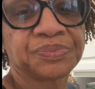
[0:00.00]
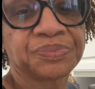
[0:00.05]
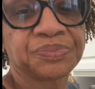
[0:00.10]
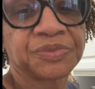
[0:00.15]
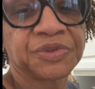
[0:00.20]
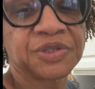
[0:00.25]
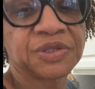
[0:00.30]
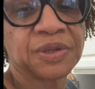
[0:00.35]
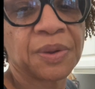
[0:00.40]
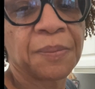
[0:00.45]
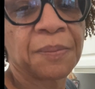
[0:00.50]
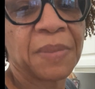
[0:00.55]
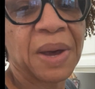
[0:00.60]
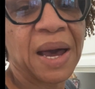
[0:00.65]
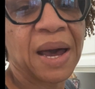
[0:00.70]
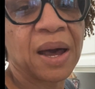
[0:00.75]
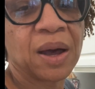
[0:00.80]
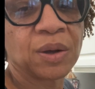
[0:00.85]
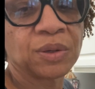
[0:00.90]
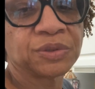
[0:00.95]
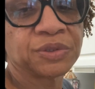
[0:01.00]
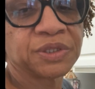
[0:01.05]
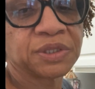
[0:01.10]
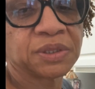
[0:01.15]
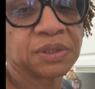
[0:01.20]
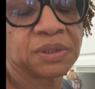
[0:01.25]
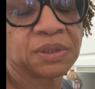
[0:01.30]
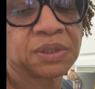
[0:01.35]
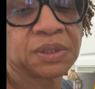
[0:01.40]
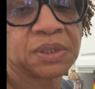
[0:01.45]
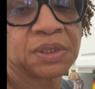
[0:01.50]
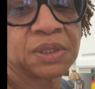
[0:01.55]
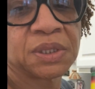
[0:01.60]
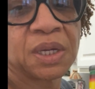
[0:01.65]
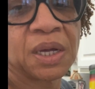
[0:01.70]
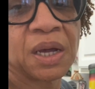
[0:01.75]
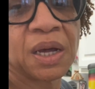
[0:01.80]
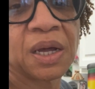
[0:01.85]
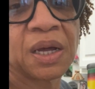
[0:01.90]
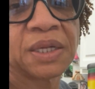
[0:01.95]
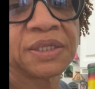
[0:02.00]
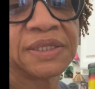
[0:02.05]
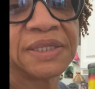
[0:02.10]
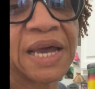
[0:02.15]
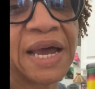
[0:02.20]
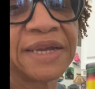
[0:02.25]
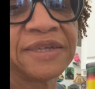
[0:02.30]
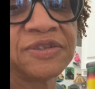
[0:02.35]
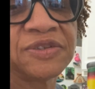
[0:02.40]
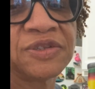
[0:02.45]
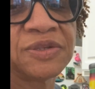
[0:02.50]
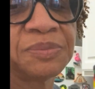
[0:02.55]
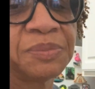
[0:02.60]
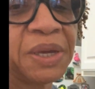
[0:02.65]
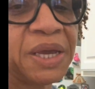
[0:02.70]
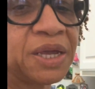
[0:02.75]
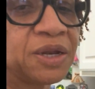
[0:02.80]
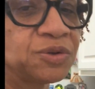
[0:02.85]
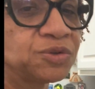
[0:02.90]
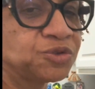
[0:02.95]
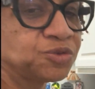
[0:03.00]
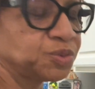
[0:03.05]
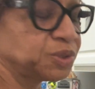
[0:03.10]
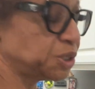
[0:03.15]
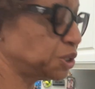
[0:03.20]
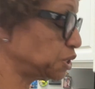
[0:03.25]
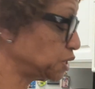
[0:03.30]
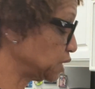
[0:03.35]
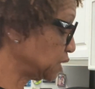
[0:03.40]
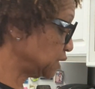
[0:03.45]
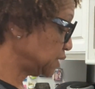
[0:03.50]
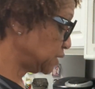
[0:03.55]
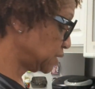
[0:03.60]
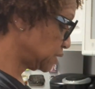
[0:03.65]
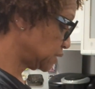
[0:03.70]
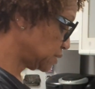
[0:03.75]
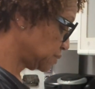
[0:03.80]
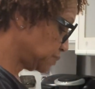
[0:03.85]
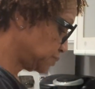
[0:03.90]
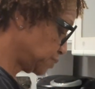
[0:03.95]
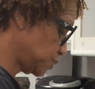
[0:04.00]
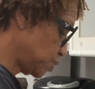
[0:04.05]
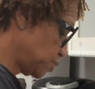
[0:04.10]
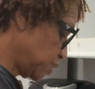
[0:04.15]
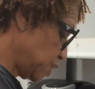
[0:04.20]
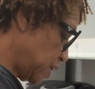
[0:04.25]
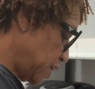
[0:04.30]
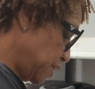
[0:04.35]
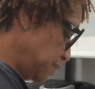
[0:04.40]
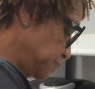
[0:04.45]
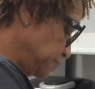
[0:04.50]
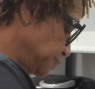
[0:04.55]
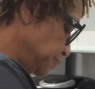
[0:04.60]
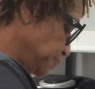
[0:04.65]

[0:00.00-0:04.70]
some mild diced tomatoes with chilies. Okay?